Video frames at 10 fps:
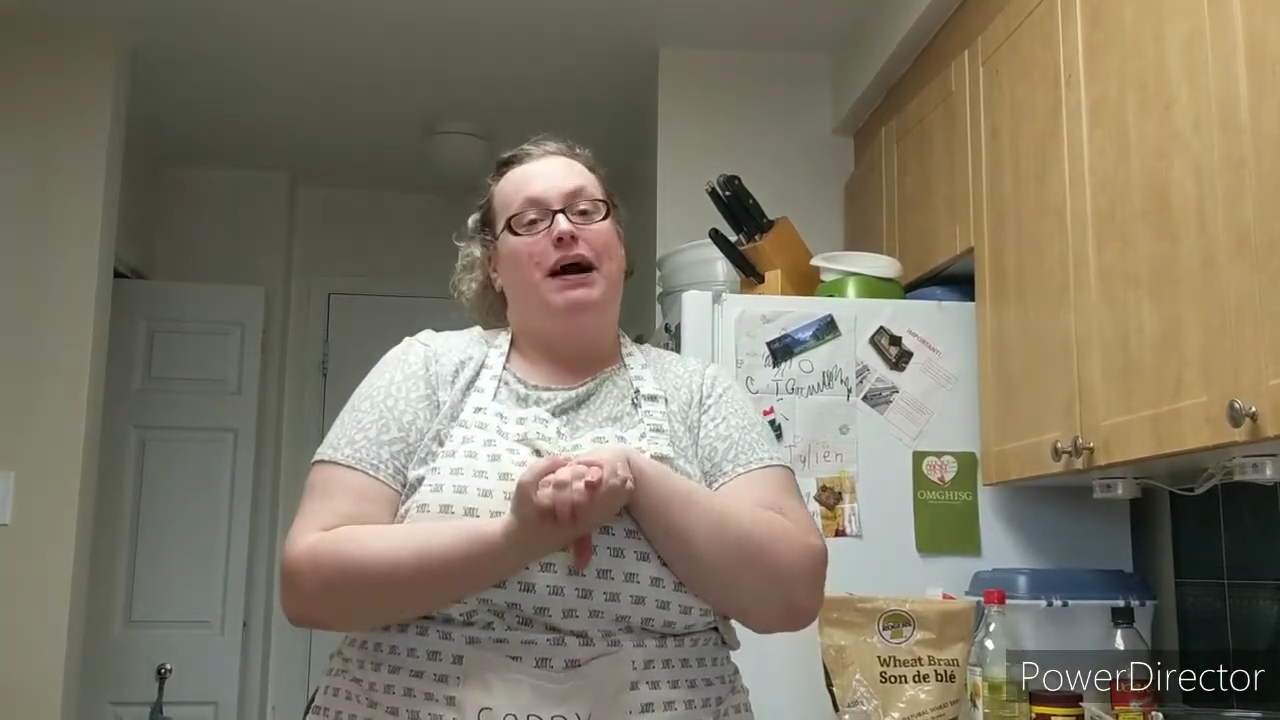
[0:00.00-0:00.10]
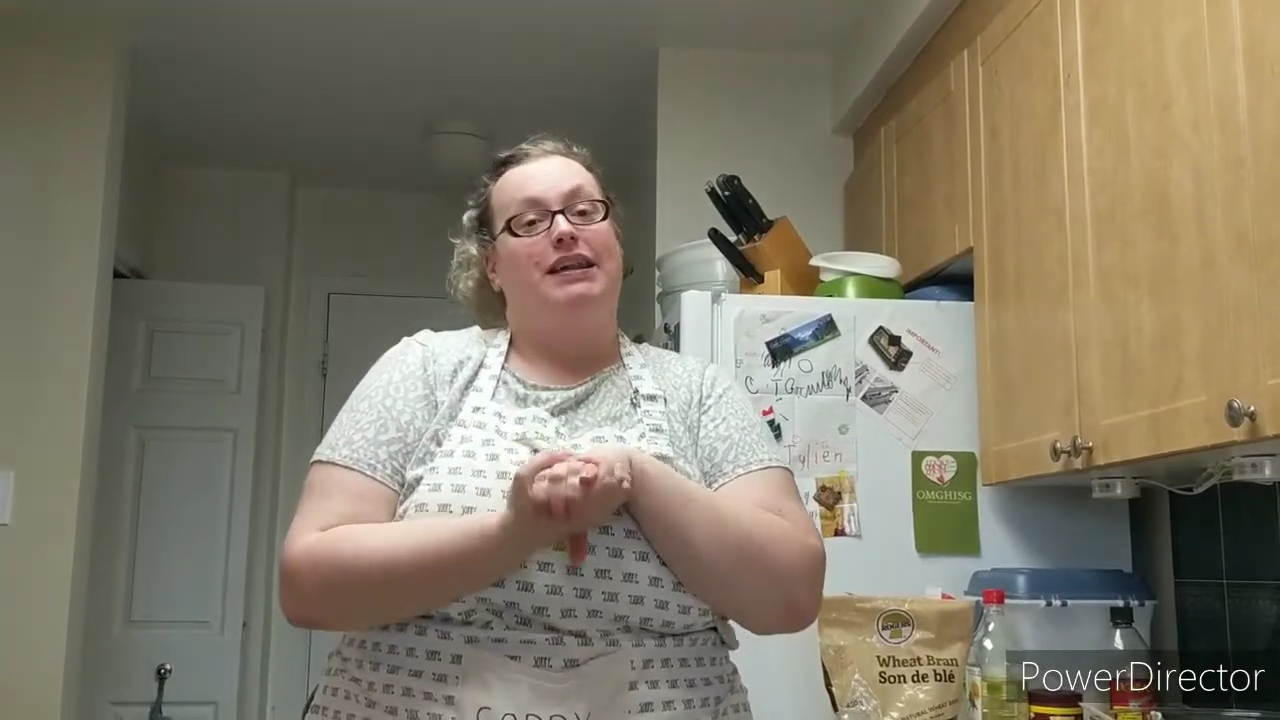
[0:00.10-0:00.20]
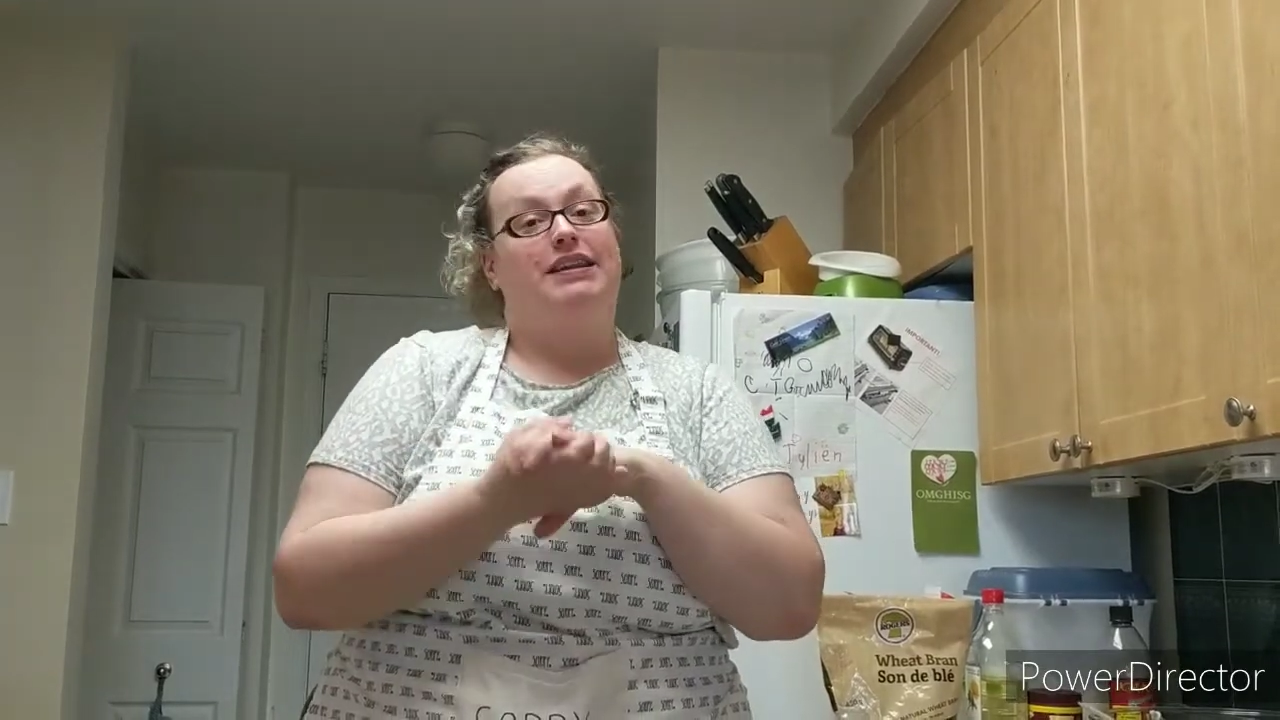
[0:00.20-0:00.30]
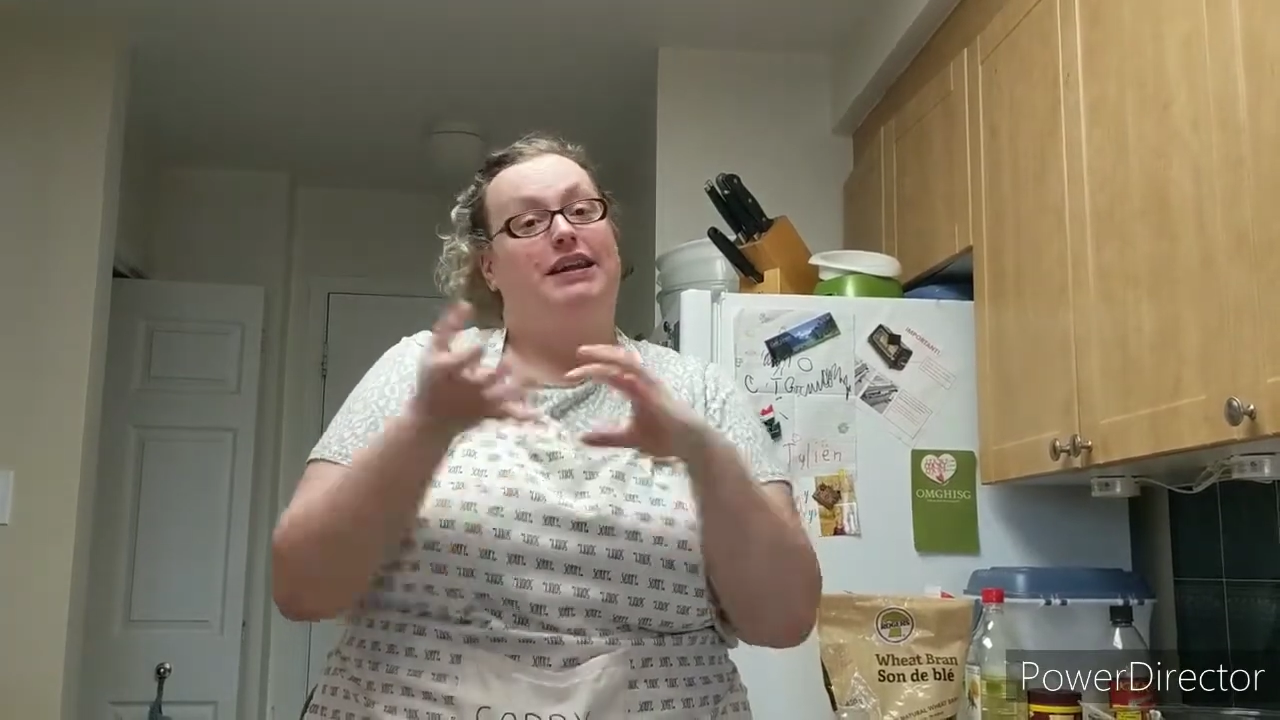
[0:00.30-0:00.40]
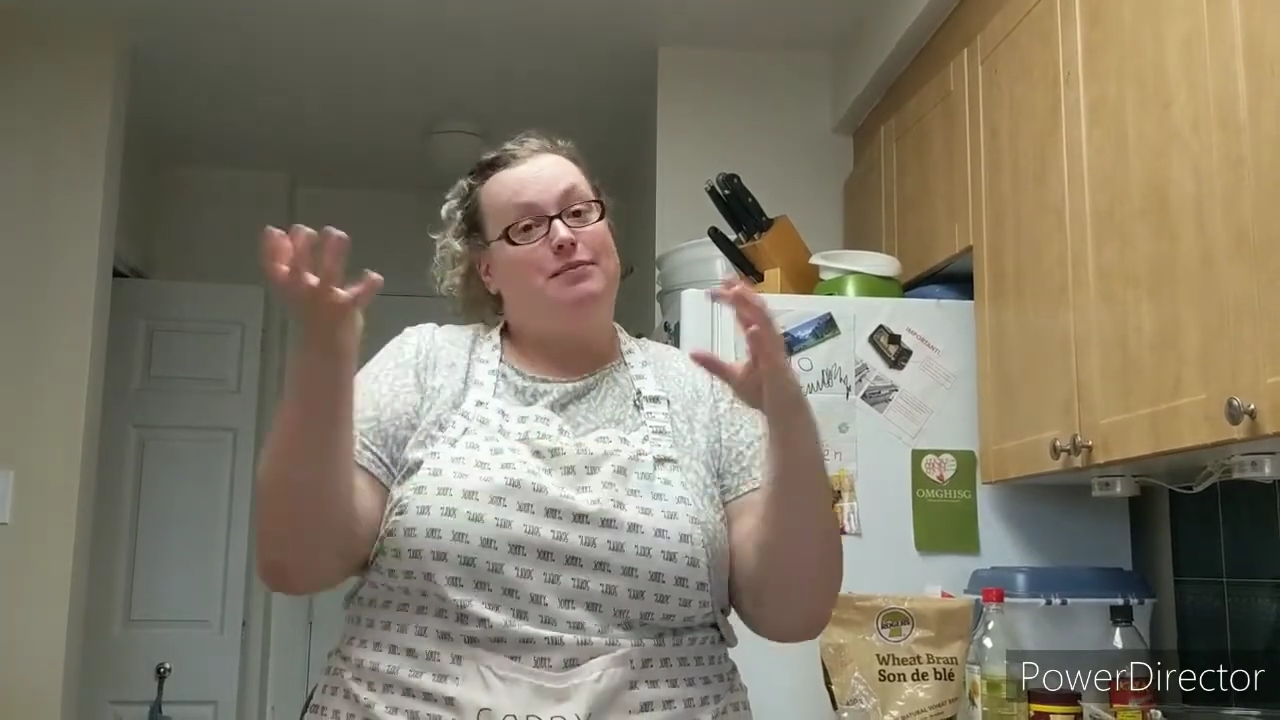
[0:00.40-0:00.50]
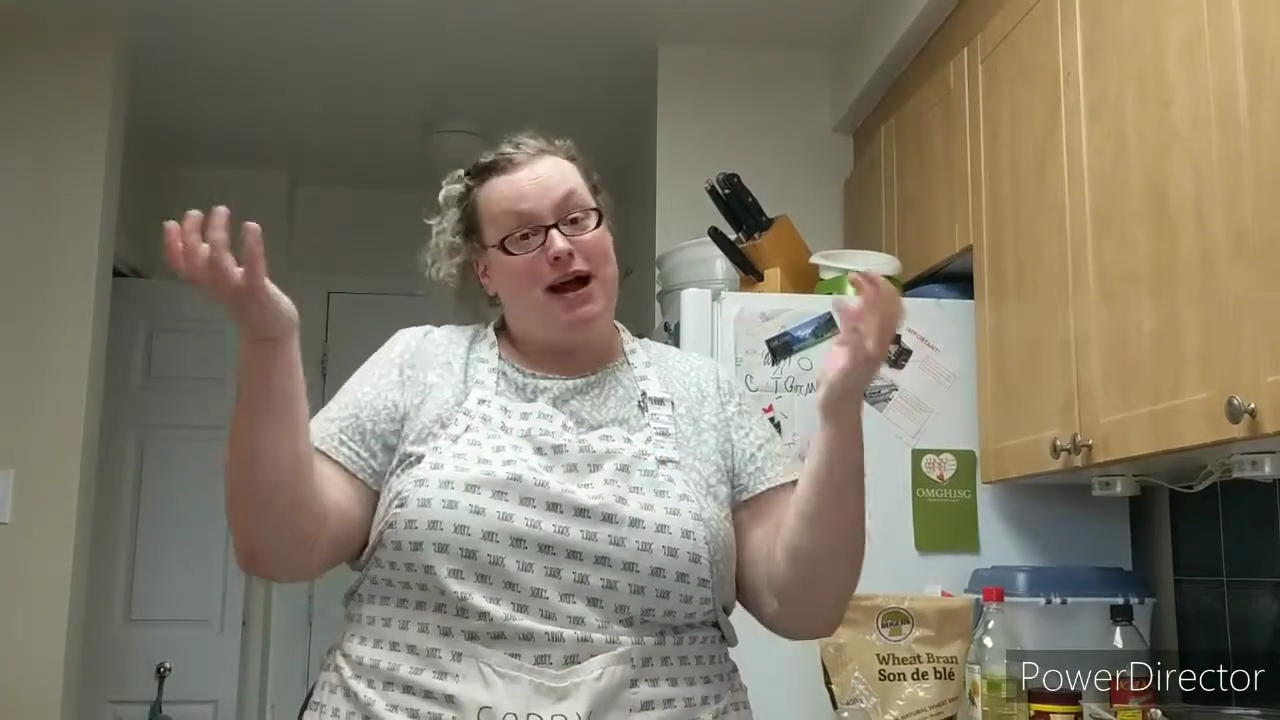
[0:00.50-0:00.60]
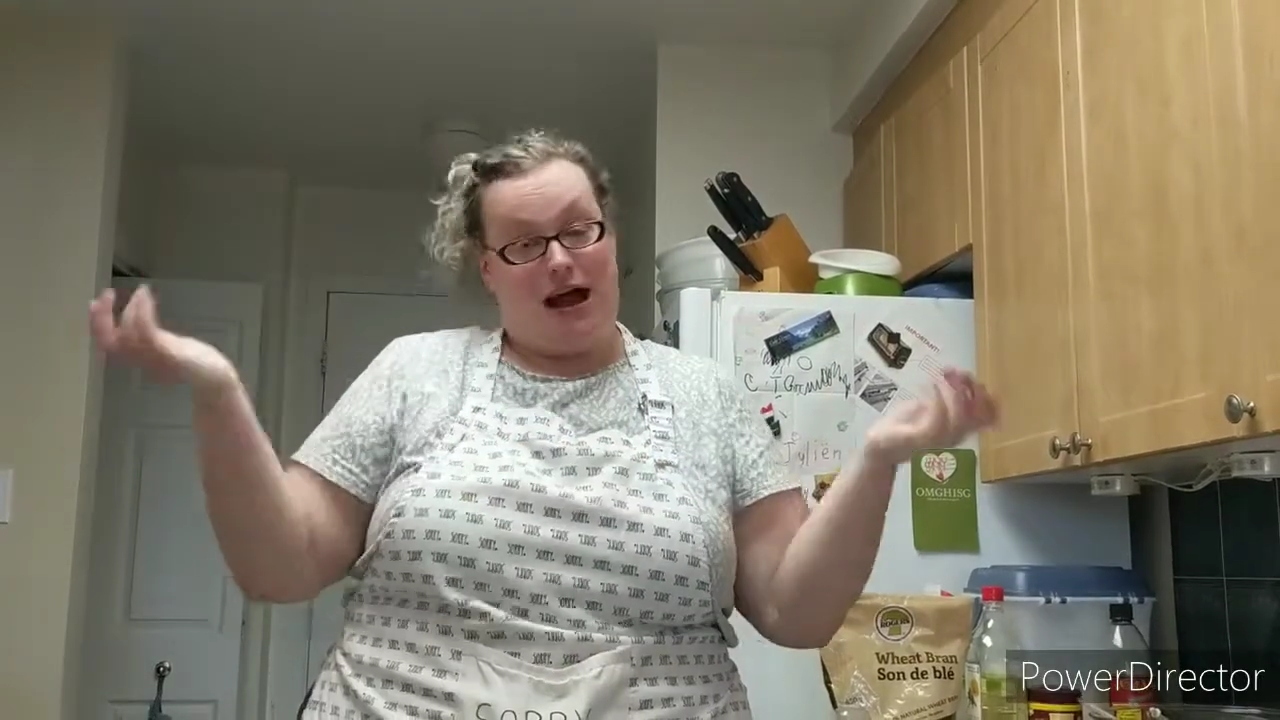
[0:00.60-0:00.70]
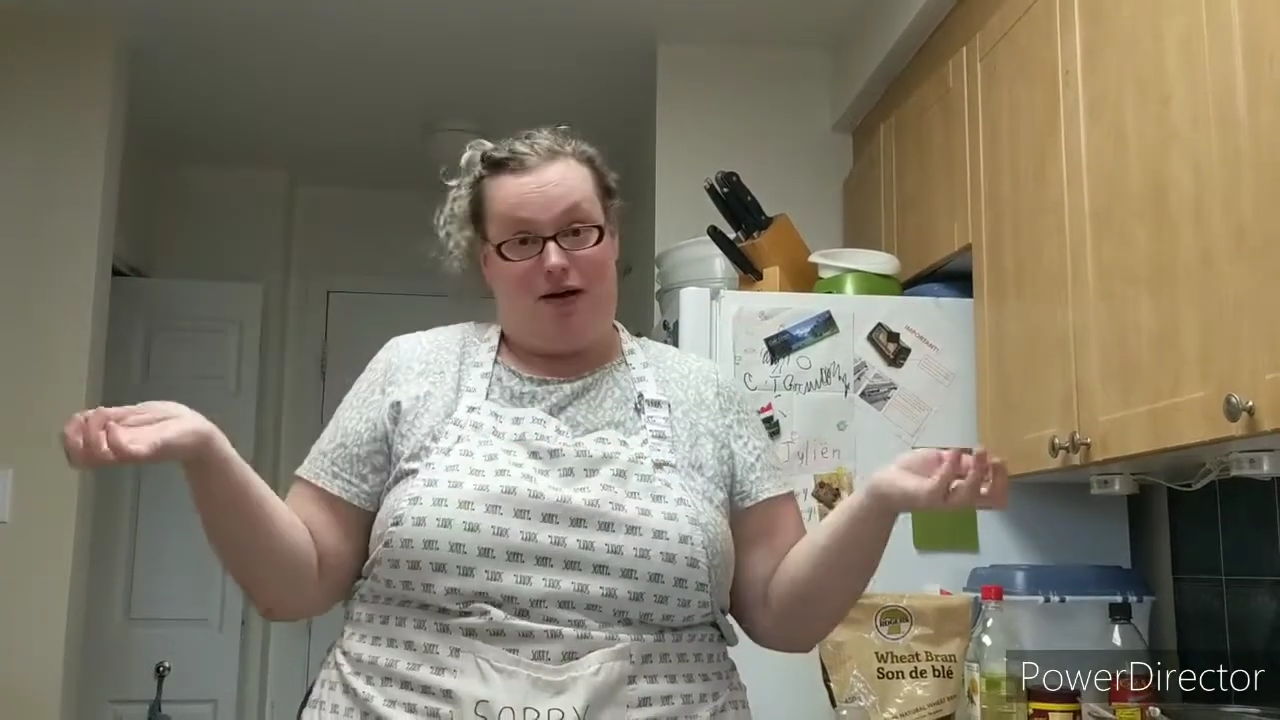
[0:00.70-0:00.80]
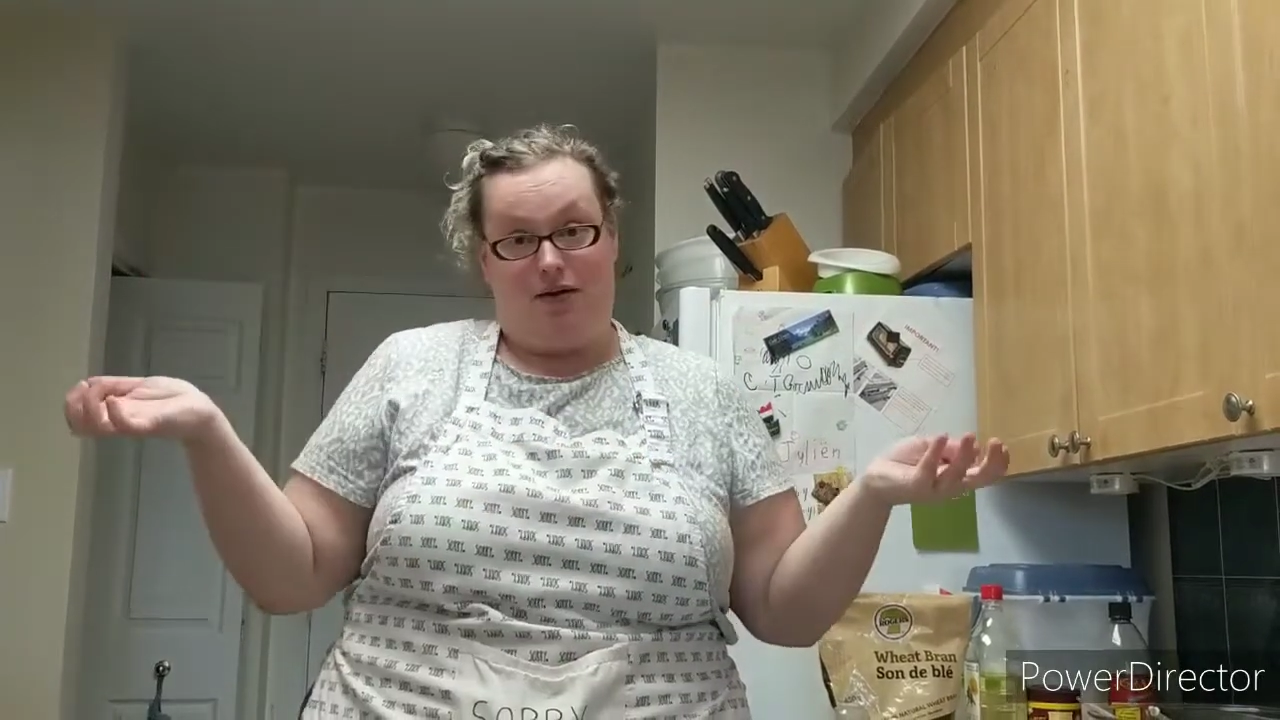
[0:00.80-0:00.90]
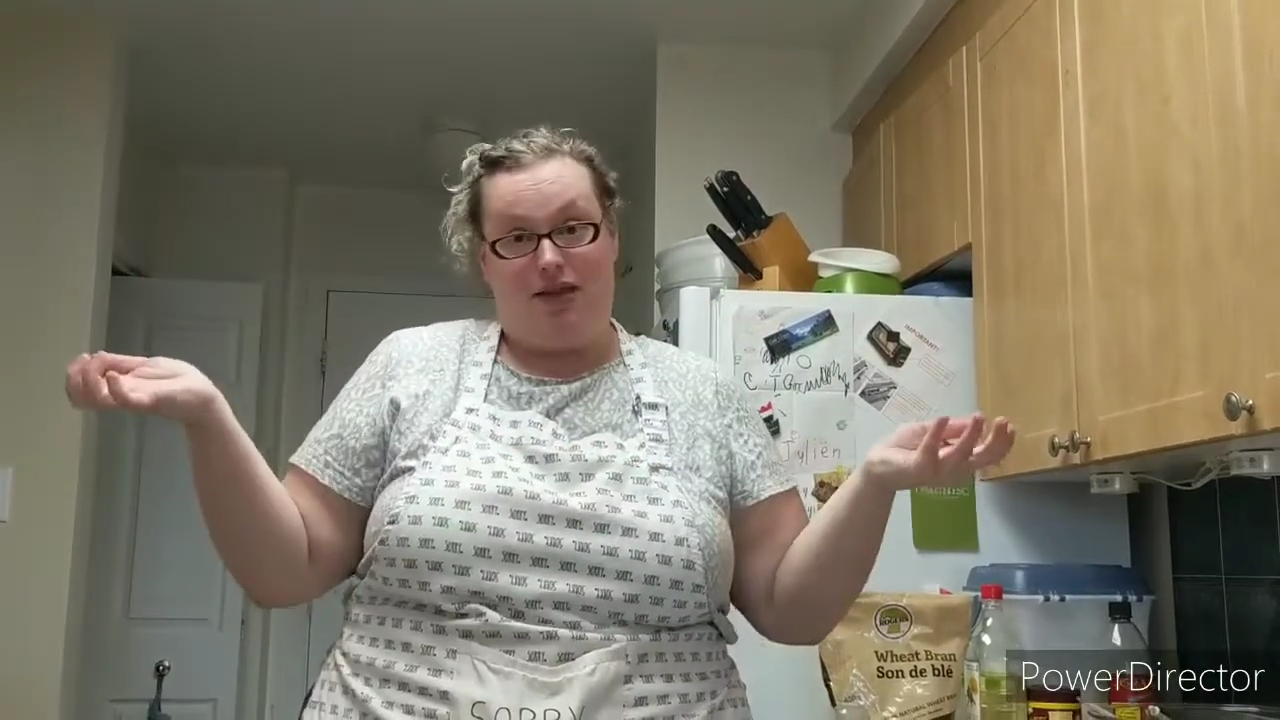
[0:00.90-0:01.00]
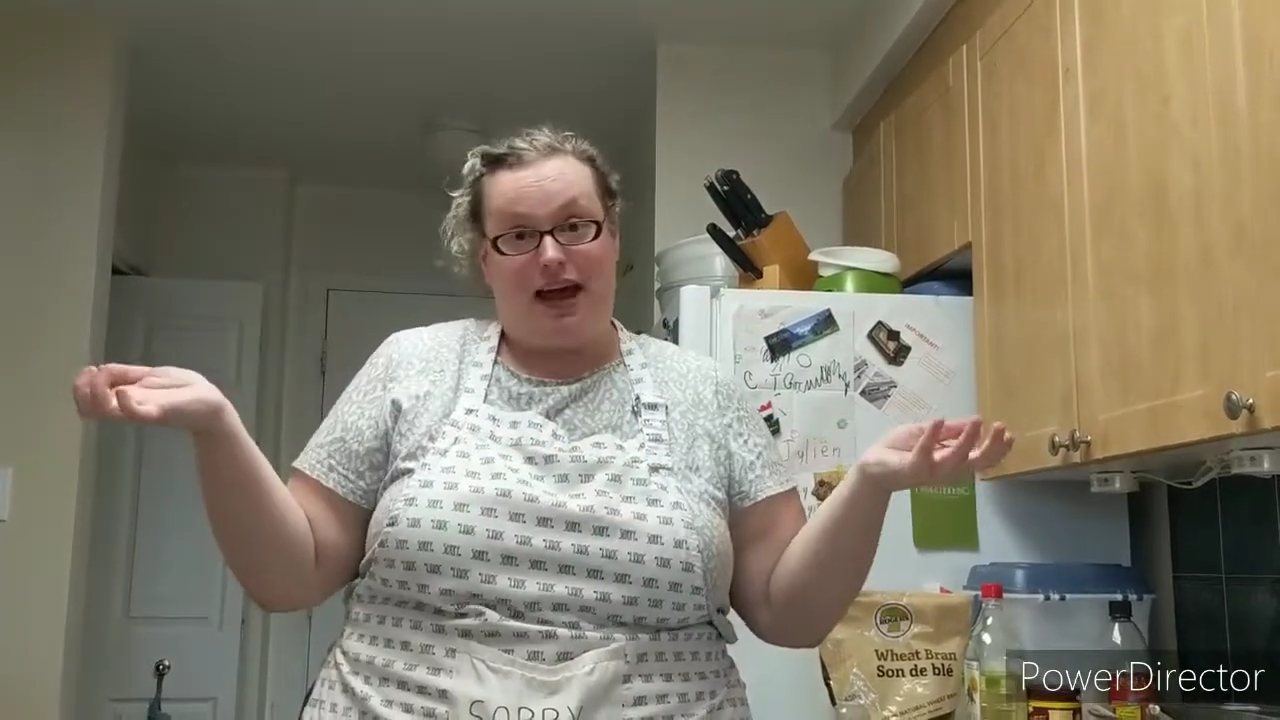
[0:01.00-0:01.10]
somehow that